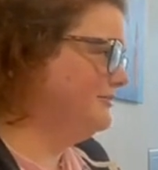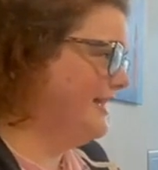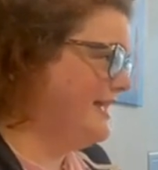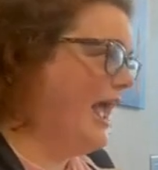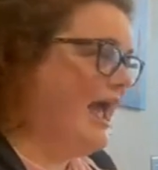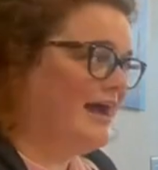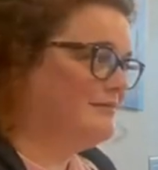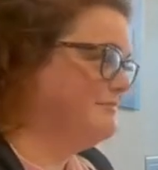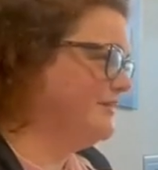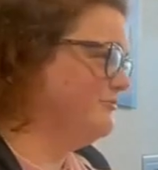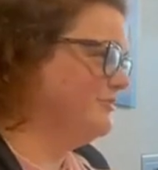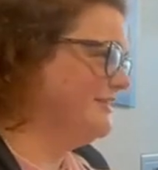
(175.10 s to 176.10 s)
like
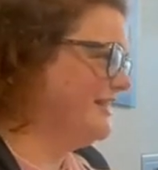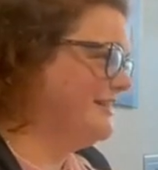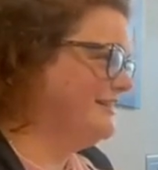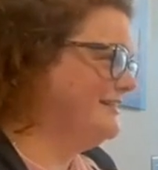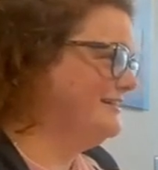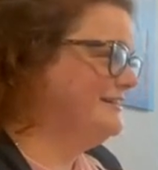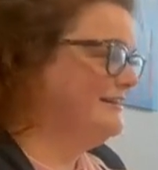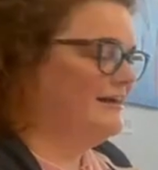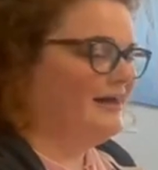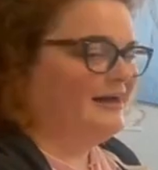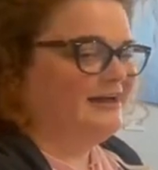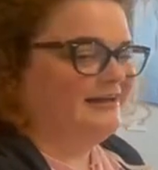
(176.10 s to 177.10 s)
admin related.
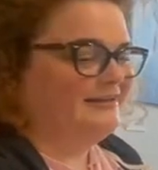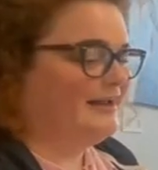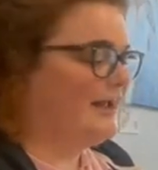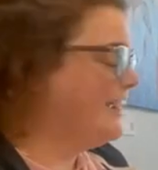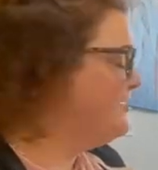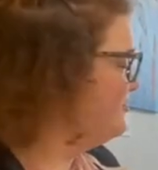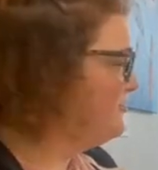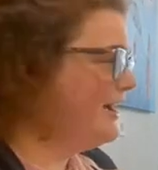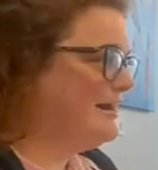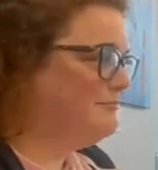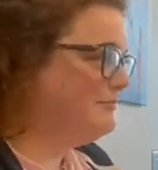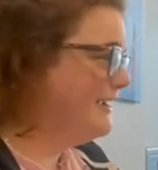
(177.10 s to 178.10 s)
Like, I don't know
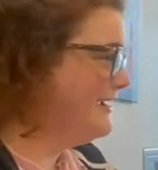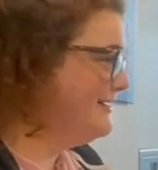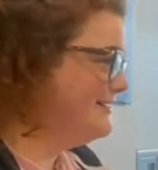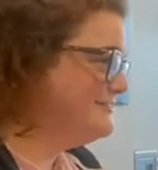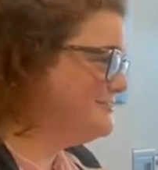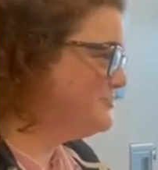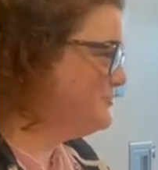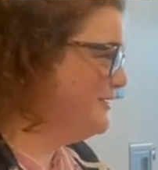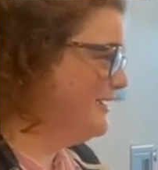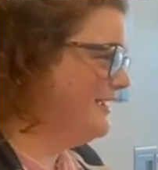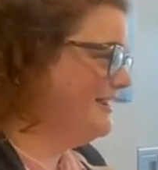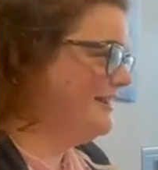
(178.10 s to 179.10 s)
how to play an
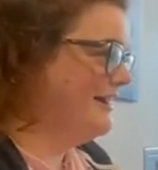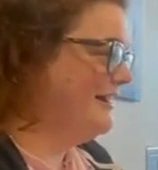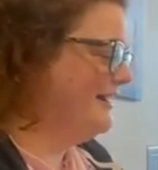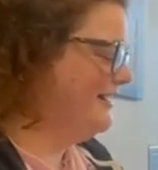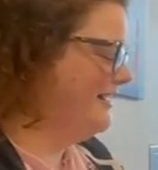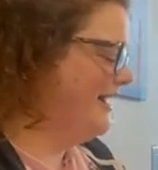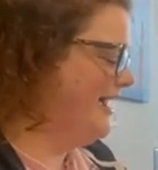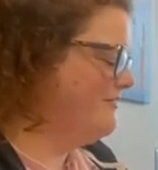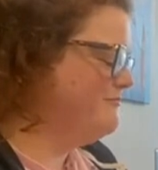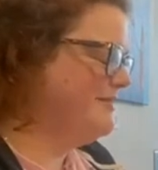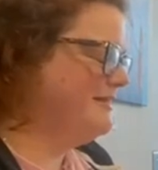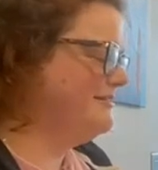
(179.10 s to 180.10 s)
instrument. I
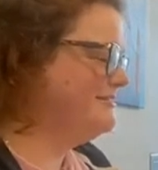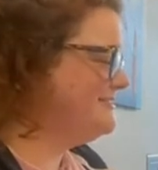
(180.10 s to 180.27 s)
haven't been on